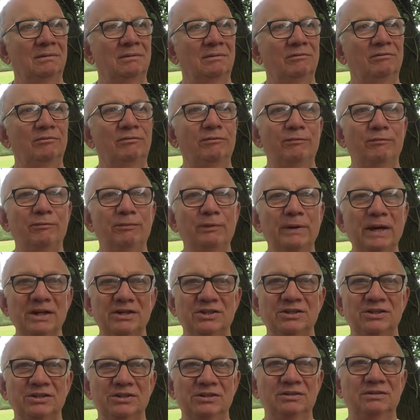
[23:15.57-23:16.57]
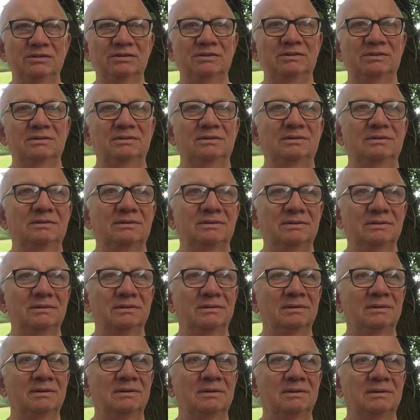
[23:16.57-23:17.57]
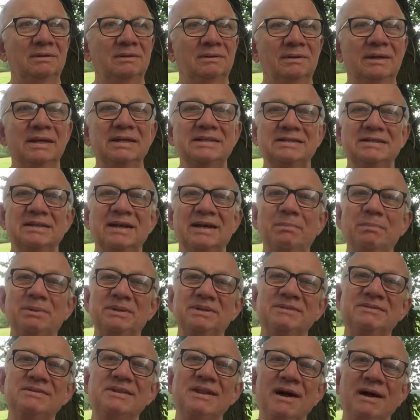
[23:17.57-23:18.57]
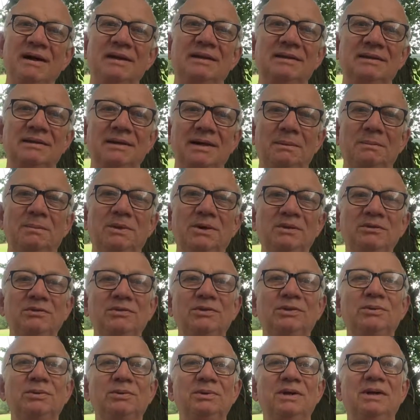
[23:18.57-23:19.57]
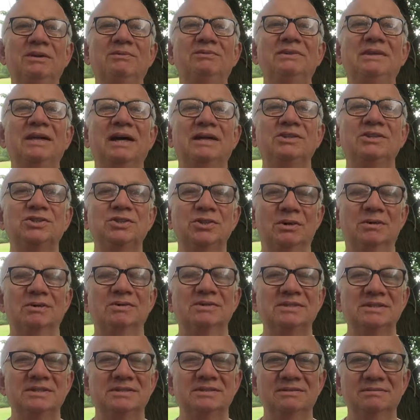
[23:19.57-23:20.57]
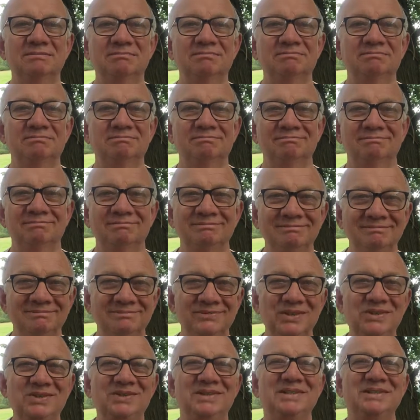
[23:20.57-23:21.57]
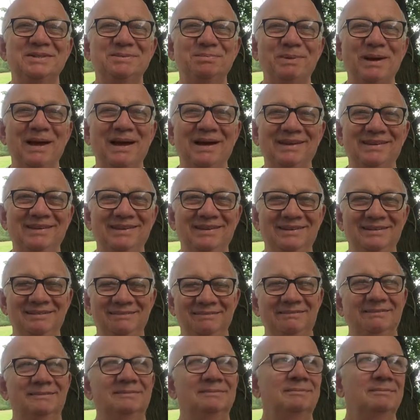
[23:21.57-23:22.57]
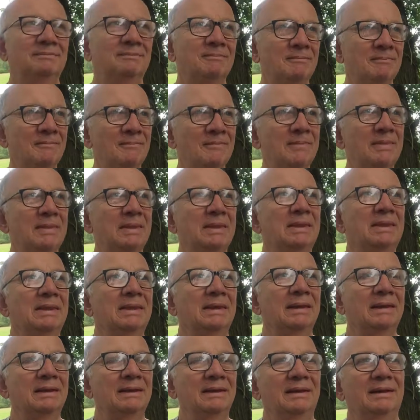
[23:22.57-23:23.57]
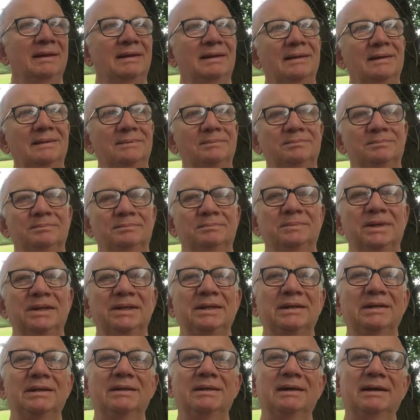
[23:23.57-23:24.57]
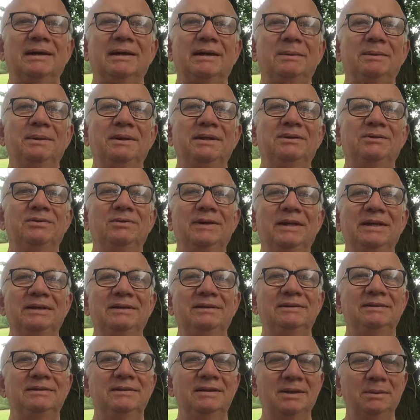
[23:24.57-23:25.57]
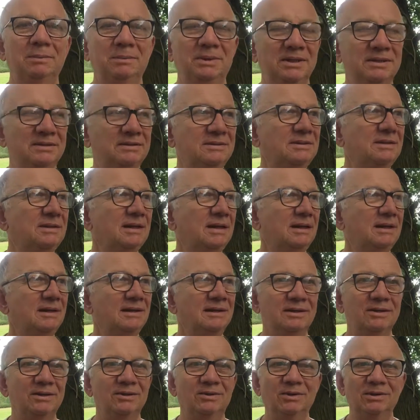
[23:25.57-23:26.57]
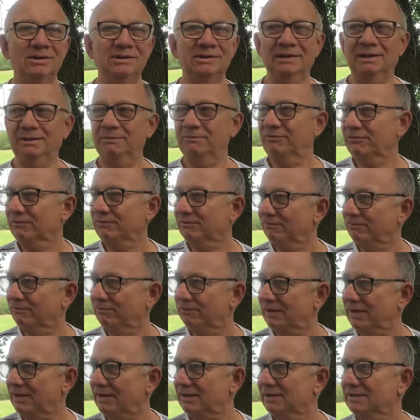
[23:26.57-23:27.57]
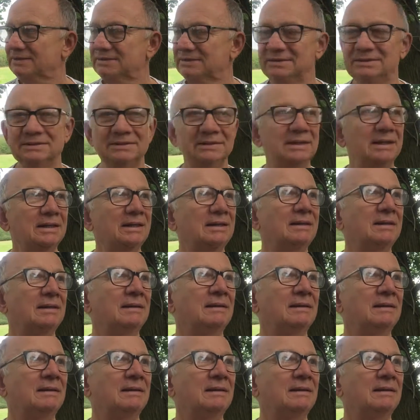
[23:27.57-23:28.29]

fresh. That happens night time. Now, if you don't give that chance, what you expect, you know. But here I am, 23 minutes. Dear God, time flies, isn't it?